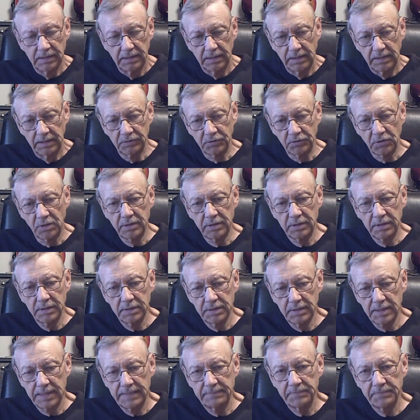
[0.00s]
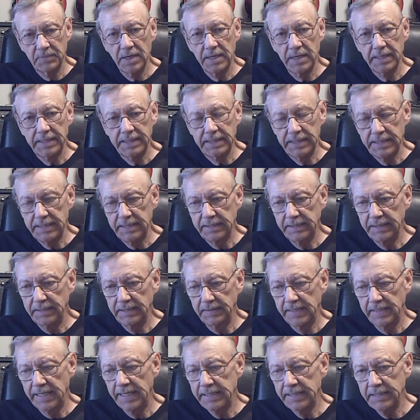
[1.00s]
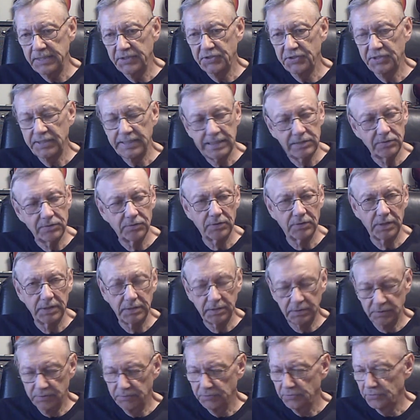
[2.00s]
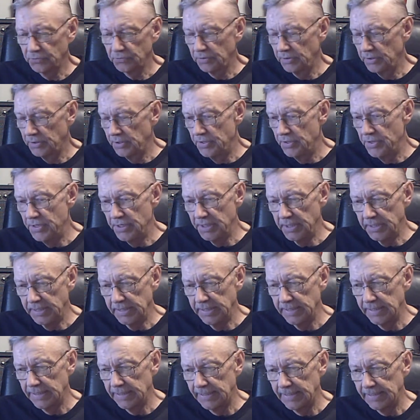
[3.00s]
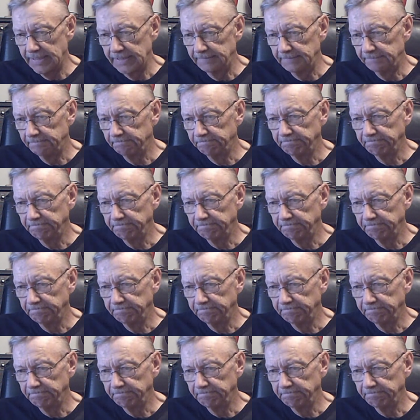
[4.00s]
as long as I'm not eating any seed oils, I